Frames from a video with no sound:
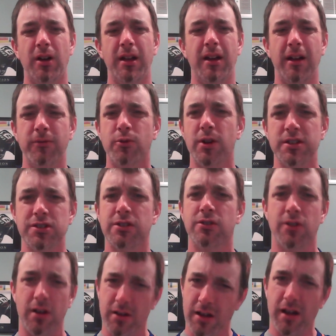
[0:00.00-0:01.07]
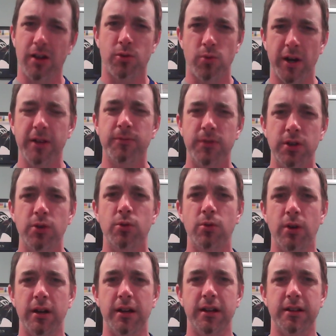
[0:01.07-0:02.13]
I, have questioned quite a
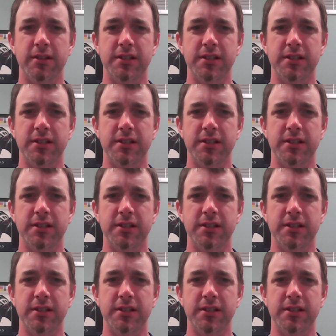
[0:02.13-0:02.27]
few uh,